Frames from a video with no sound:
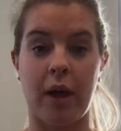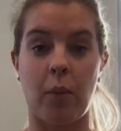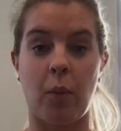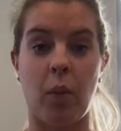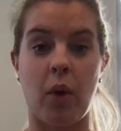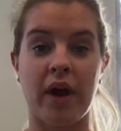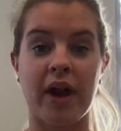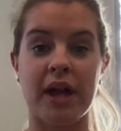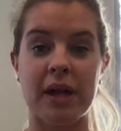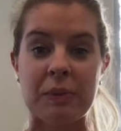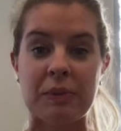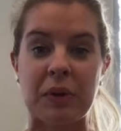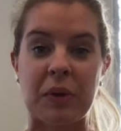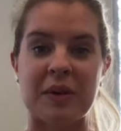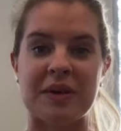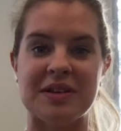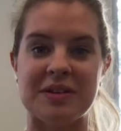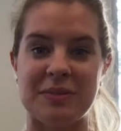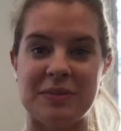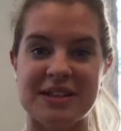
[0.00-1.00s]
What I am
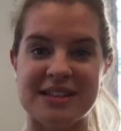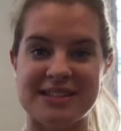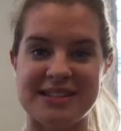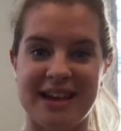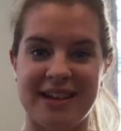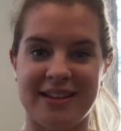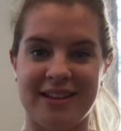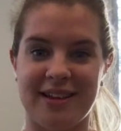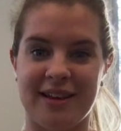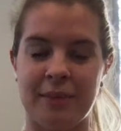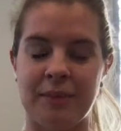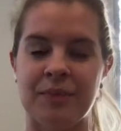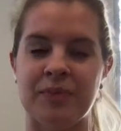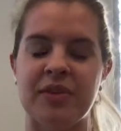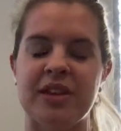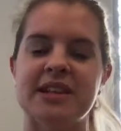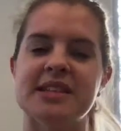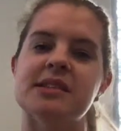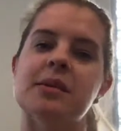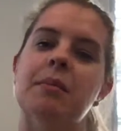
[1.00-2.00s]
going to be selling
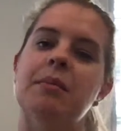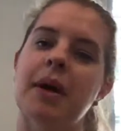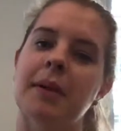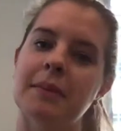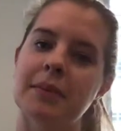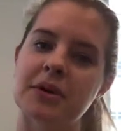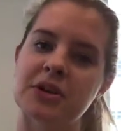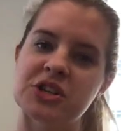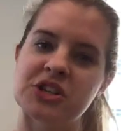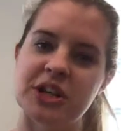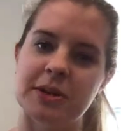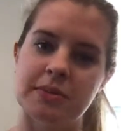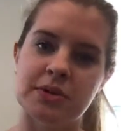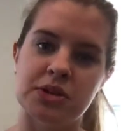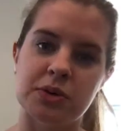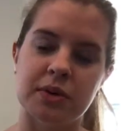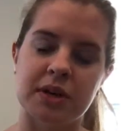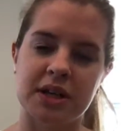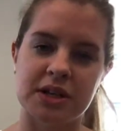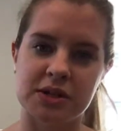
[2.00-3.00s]
is a membership
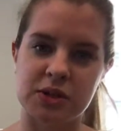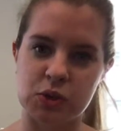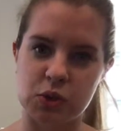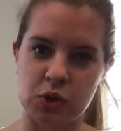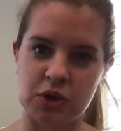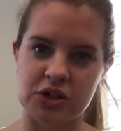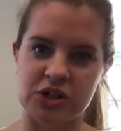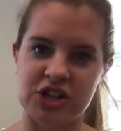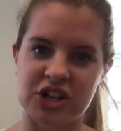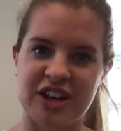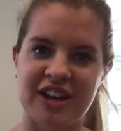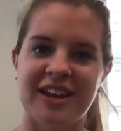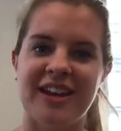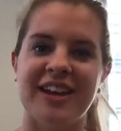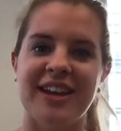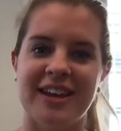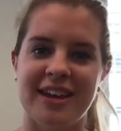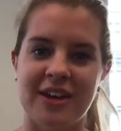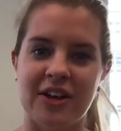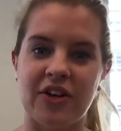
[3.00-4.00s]
to a consortia
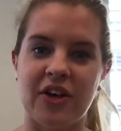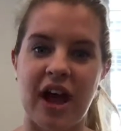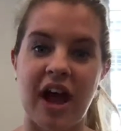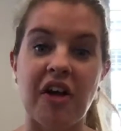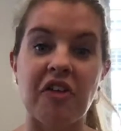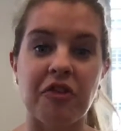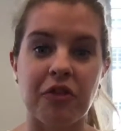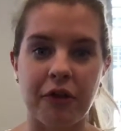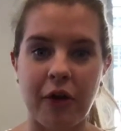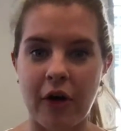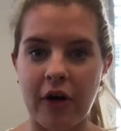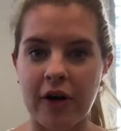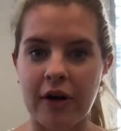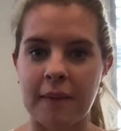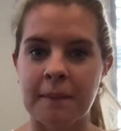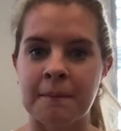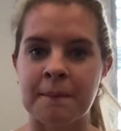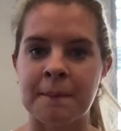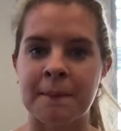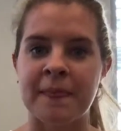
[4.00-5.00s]
here at FAR.
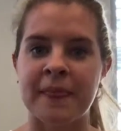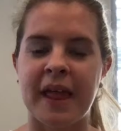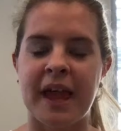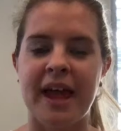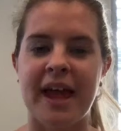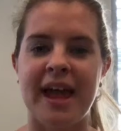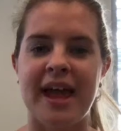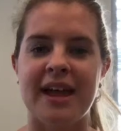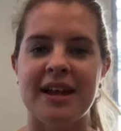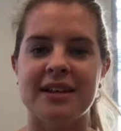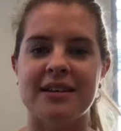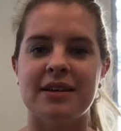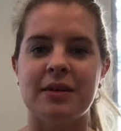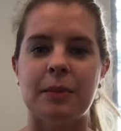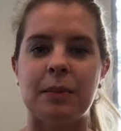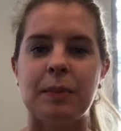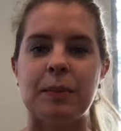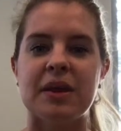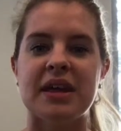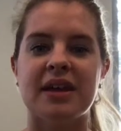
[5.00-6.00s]
And
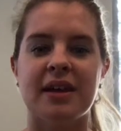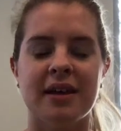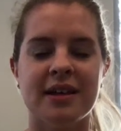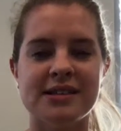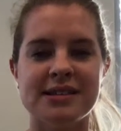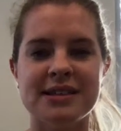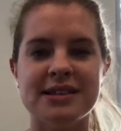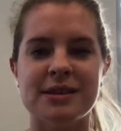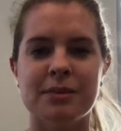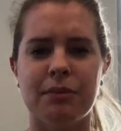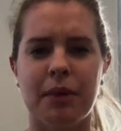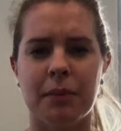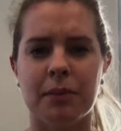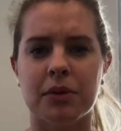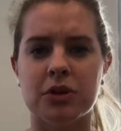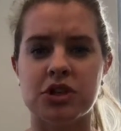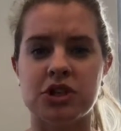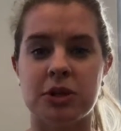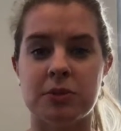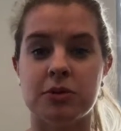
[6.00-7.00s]
because it's a
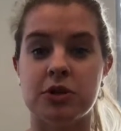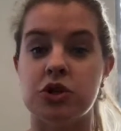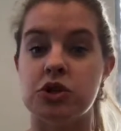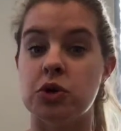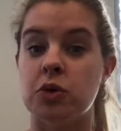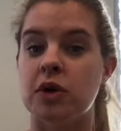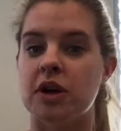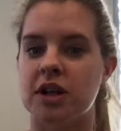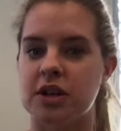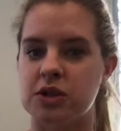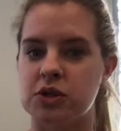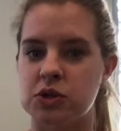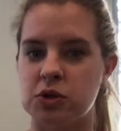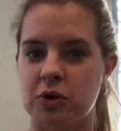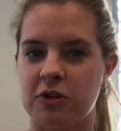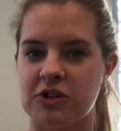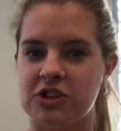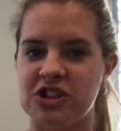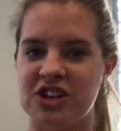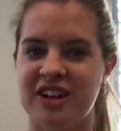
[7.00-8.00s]
membership to a
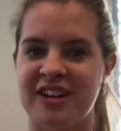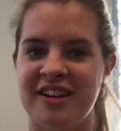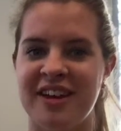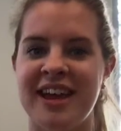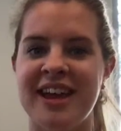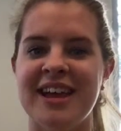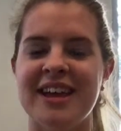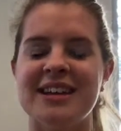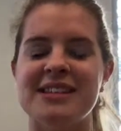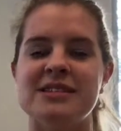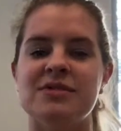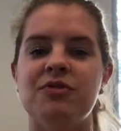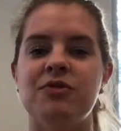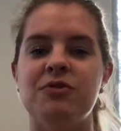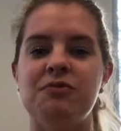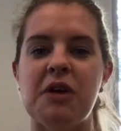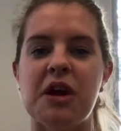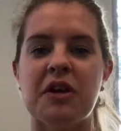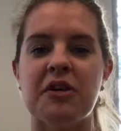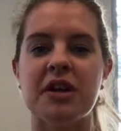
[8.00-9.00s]
consortia, it's
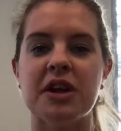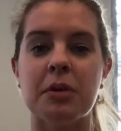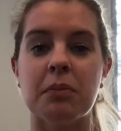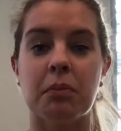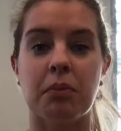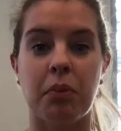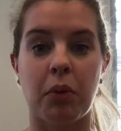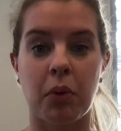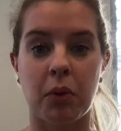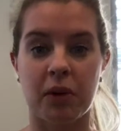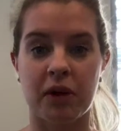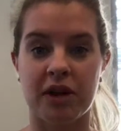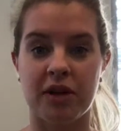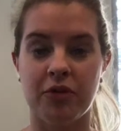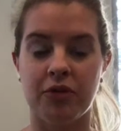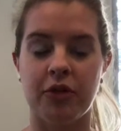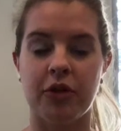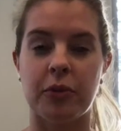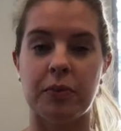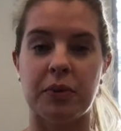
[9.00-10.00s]
very
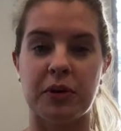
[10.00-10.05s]
important for the